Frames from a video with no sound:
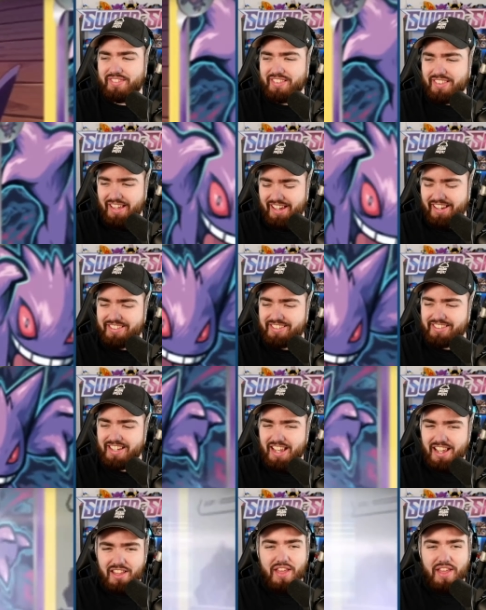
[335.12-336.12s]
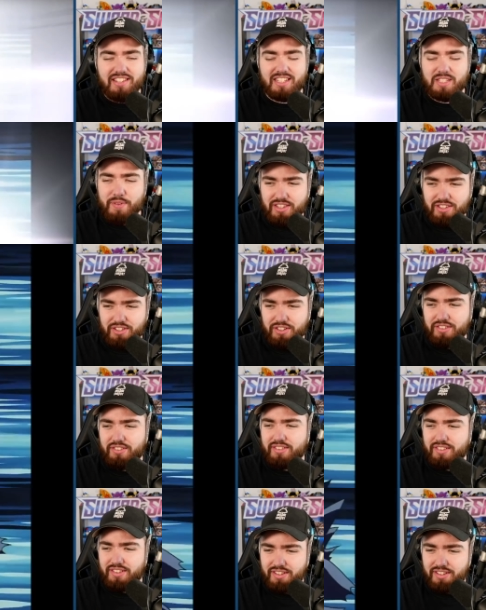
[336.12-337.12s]
Nice. That's expected.
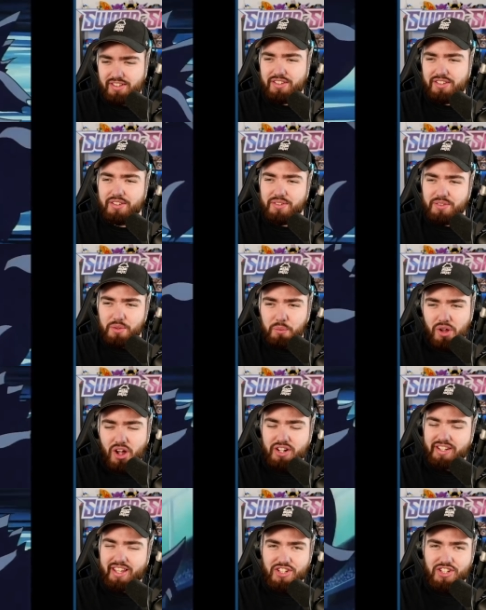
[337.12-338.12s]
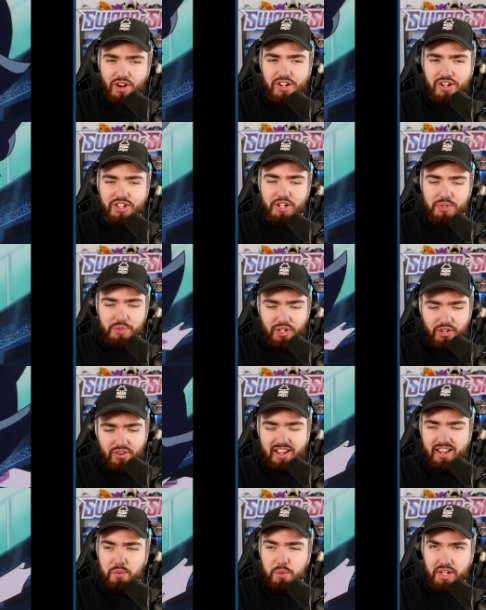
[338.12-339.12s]
We are going to get Charizard as well,
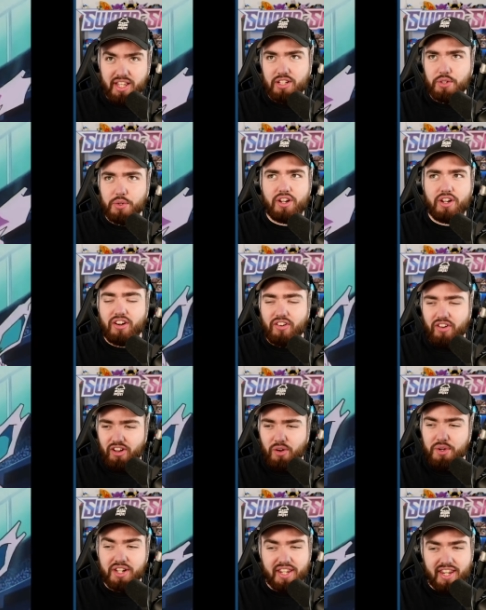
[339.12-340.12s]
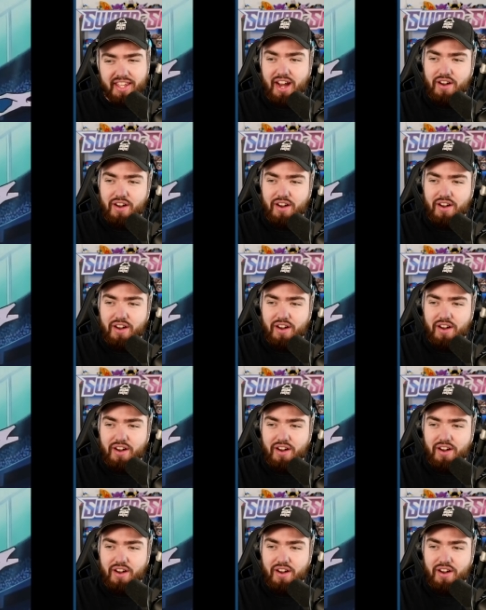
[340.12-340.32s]
right? We're going to get Lucario. We're going to get